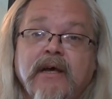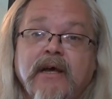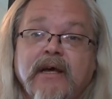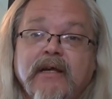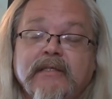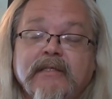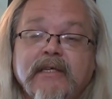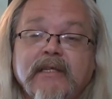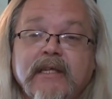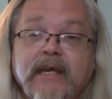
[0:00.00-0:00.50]

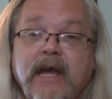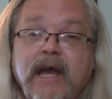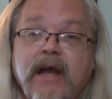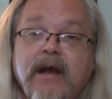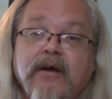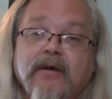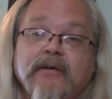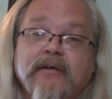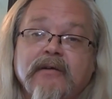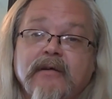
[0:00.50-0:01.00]
And it's in the
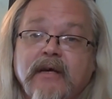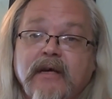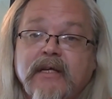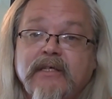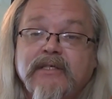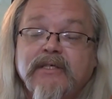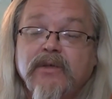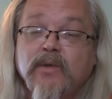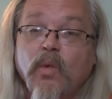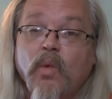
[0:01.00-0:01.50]
air.
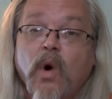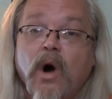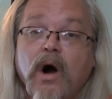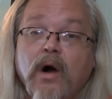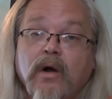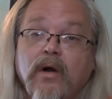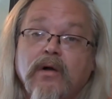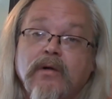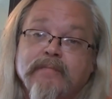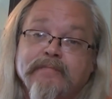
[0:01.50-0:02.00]
It's in the
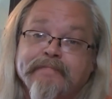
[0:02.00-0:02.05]
water.